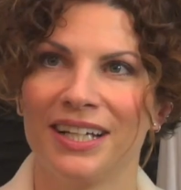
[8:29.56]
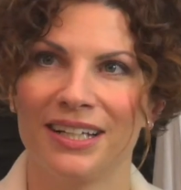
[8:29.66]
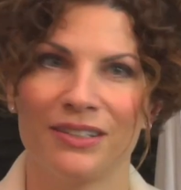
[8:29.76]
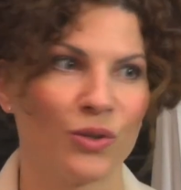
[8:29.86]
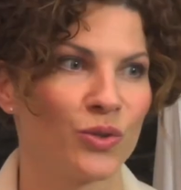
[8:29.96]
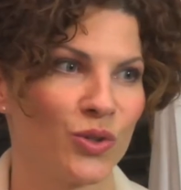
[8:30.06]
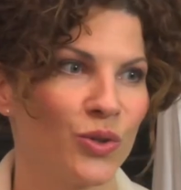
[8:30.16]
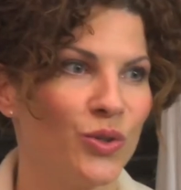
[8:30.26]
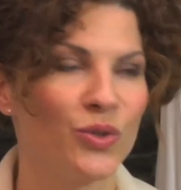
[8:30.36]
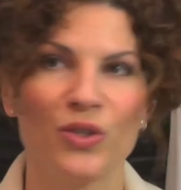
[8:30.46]
and also
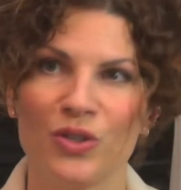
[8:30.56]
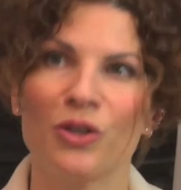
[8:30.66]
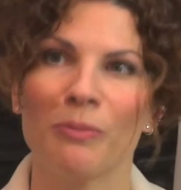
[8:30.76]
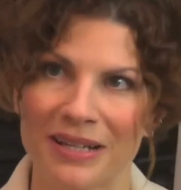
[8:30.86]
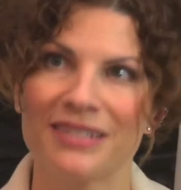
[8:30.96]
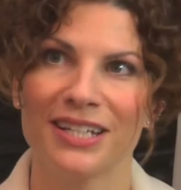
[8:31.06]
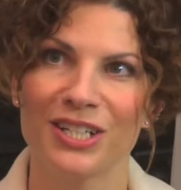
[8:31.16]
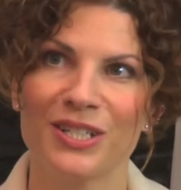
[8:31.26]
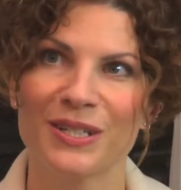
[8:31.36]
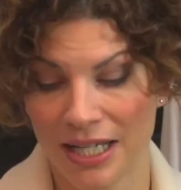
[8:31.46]
the
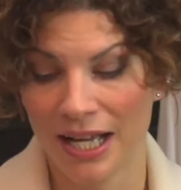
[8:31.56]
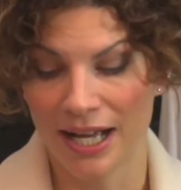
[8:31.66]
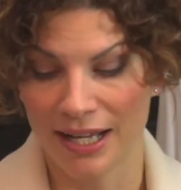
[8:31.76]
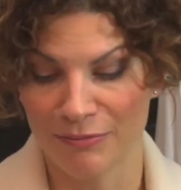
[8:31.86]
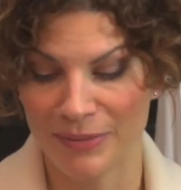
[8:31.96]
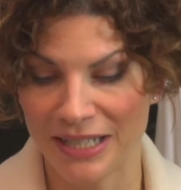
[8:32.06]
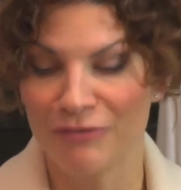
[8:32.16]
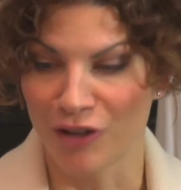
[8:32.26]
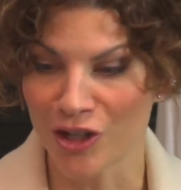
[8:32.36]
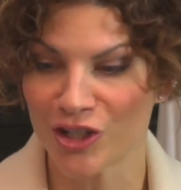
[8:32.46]
message. I have many
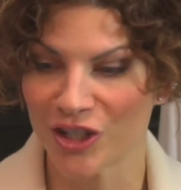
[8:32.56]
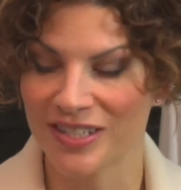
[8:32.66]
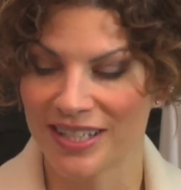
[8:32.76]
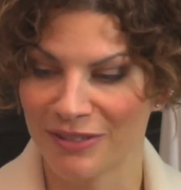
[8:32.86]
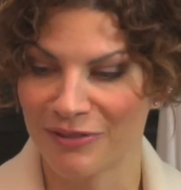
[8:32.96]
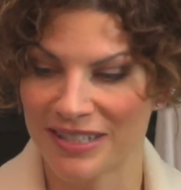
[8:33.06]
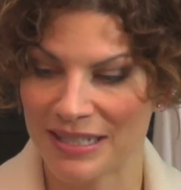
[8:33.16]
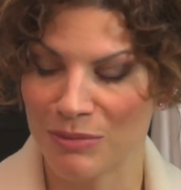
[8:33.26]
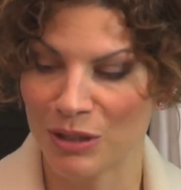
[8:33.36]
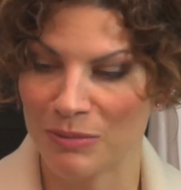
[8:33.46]
functions at
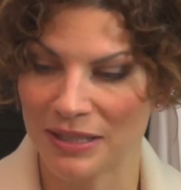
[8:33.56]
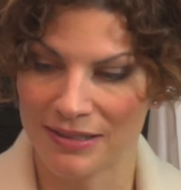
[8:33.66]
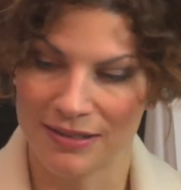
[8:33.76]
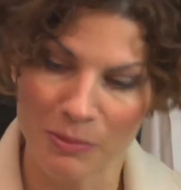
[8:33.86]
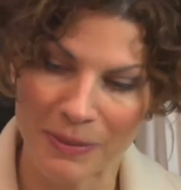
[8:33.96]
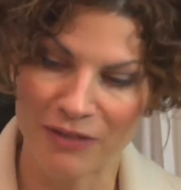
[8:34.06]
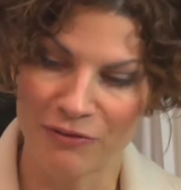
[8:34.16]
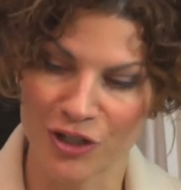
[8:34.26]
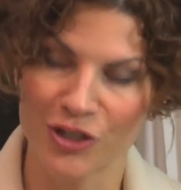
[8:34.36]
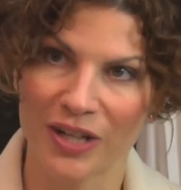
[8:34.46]
Vestibule, but the
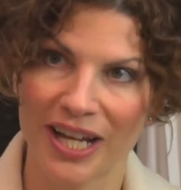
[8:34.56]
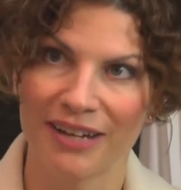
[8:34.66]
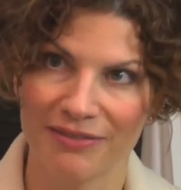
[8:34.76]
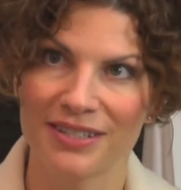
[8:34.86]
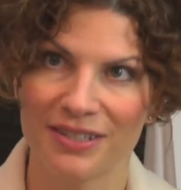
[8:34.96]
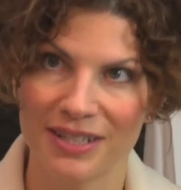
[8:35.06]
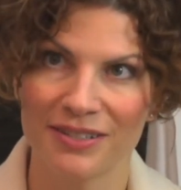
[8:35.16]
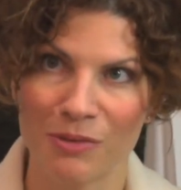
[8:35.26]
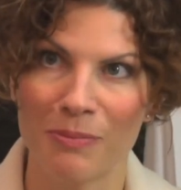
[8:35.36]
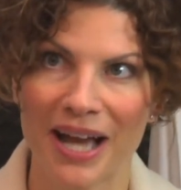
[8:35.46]
main function I have
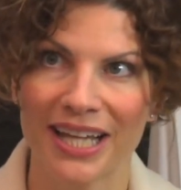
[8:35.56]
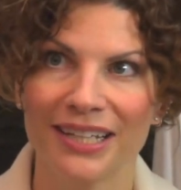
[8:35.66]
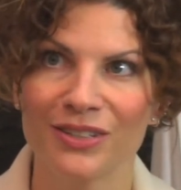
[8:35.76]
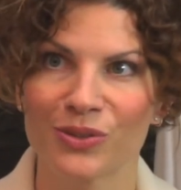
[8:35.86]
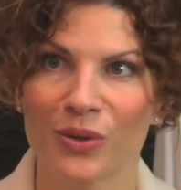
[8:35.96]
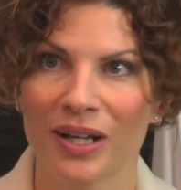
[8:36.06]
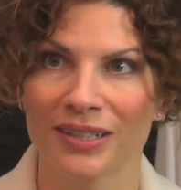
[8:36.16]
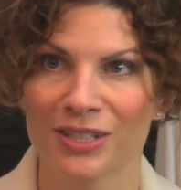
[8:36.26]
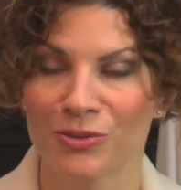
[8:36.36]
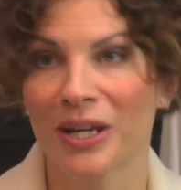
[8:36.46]
is the buying, so
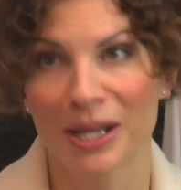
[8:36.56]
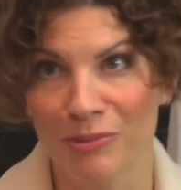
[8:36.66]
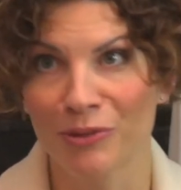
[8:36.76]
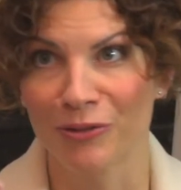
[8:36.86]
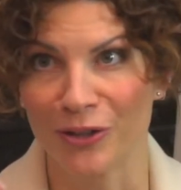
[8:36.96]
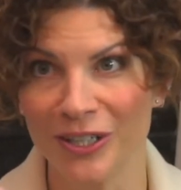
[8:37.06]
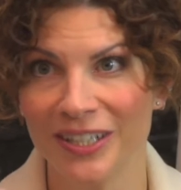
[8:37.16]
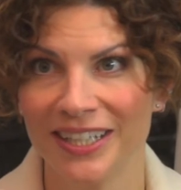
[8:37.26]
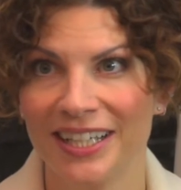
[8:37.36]
that's what I prefer.